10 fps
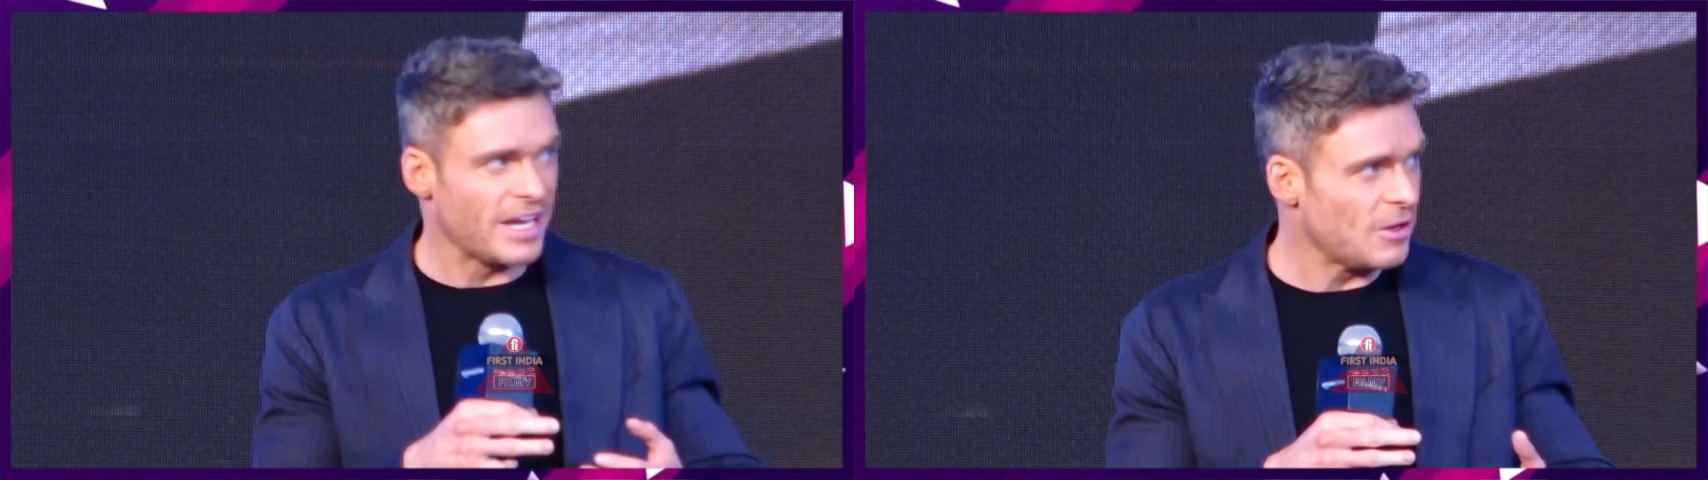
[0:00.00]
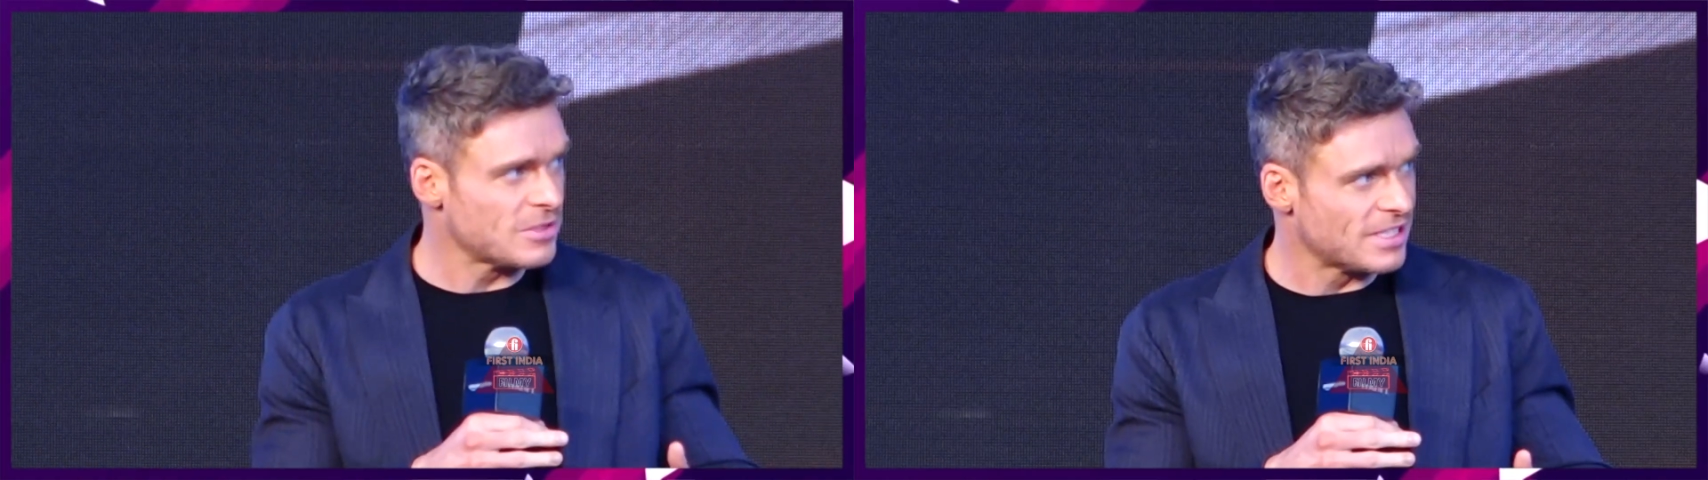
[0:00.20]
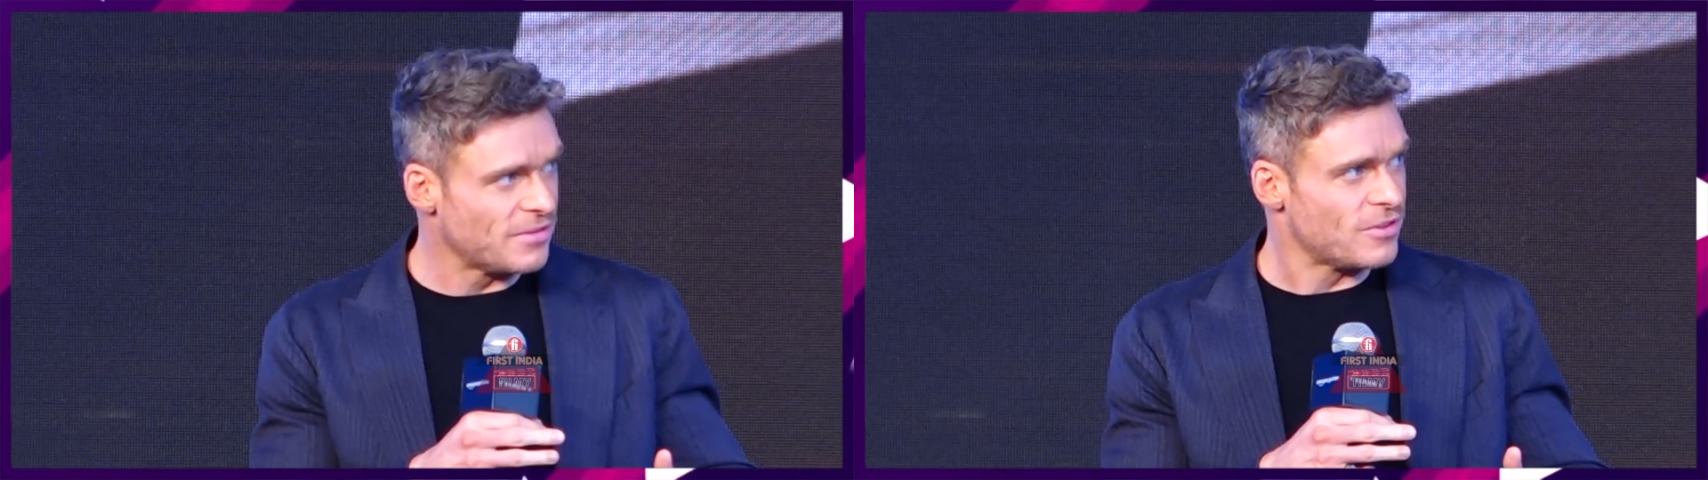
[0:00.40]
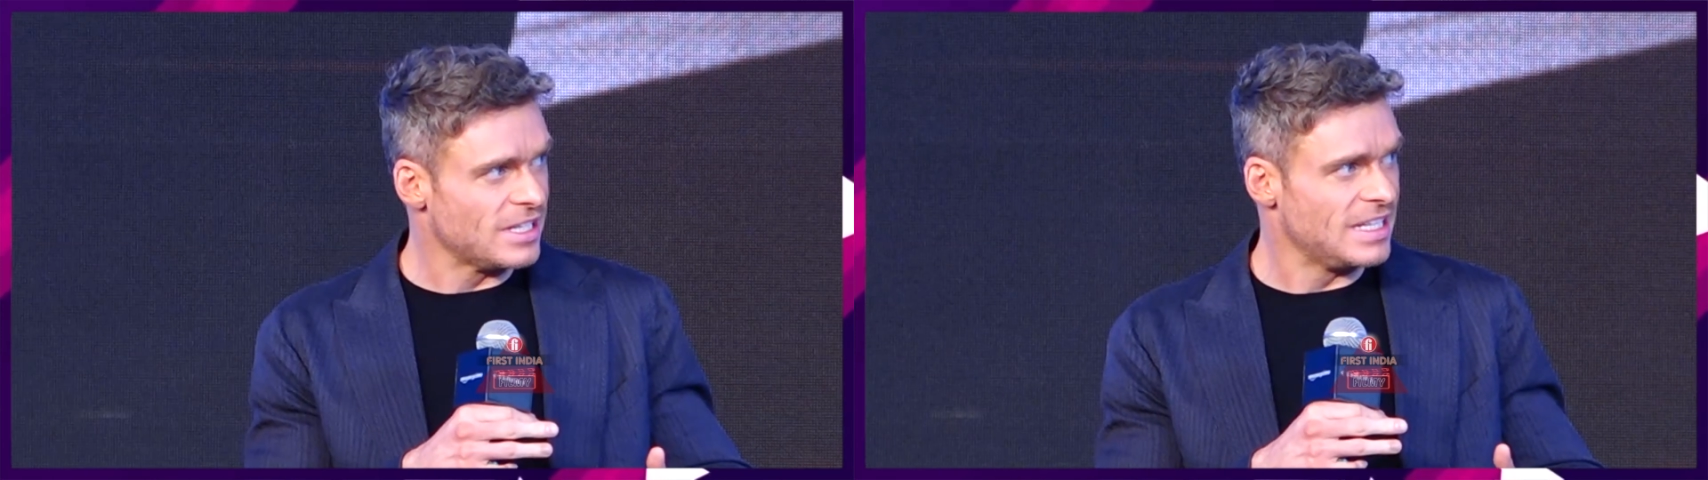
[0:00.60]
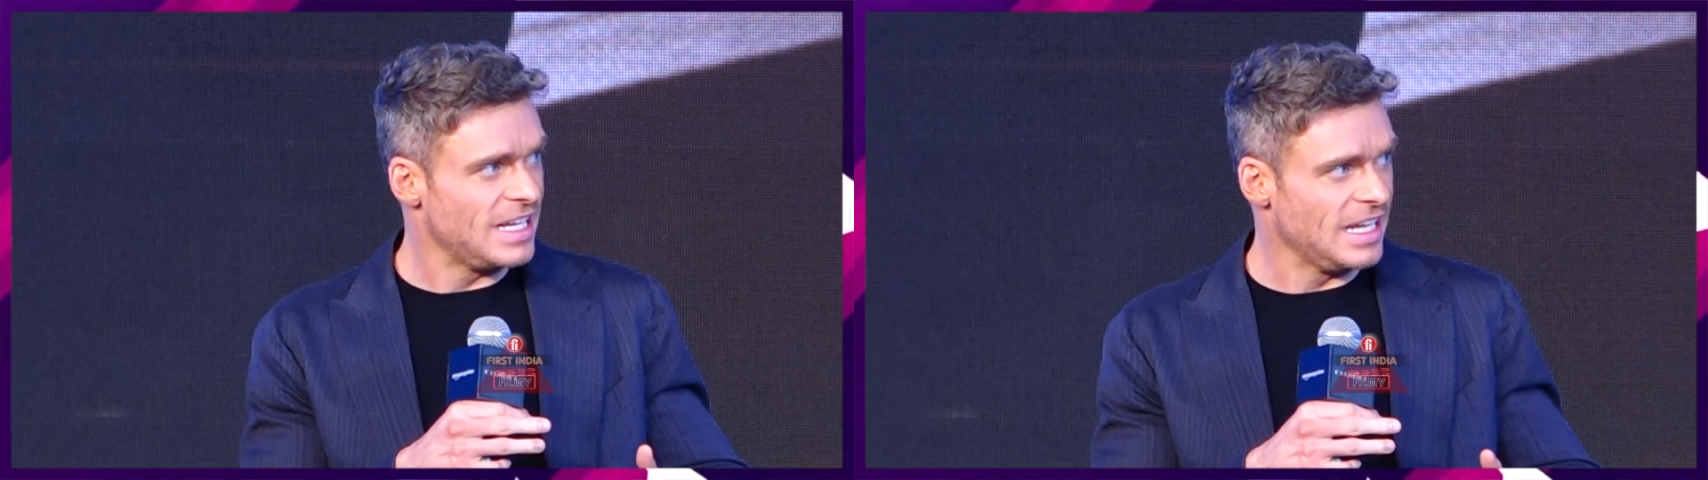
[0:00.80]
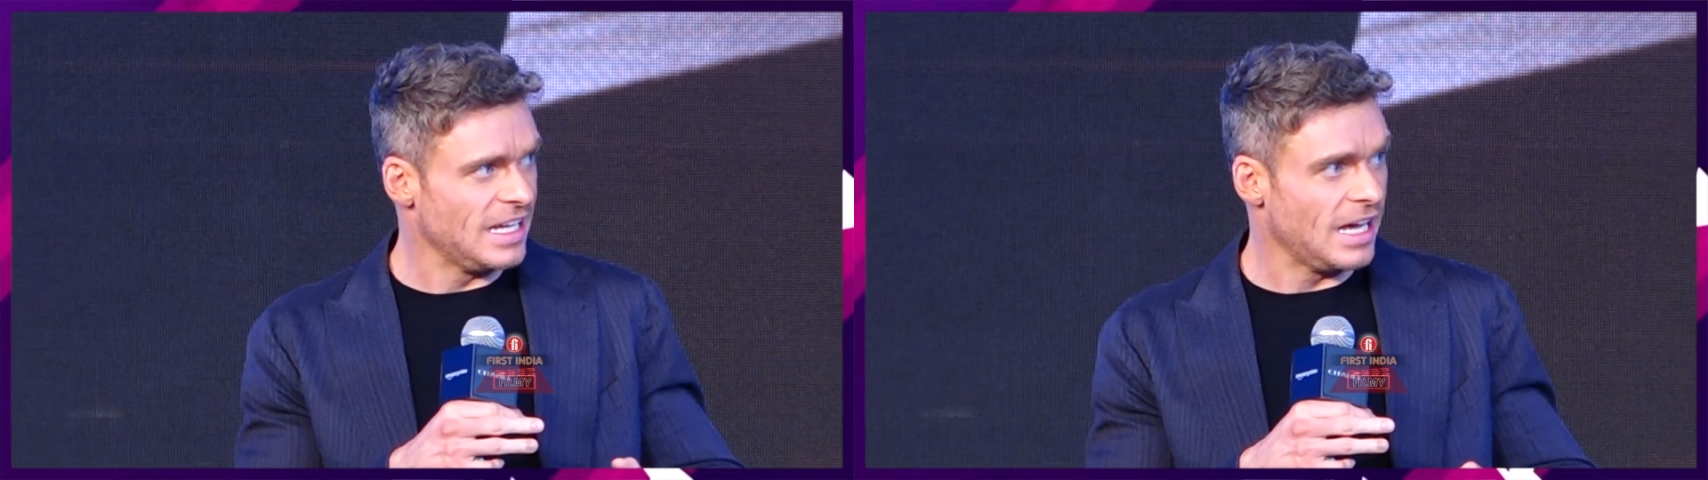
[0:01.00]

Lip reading: else every day,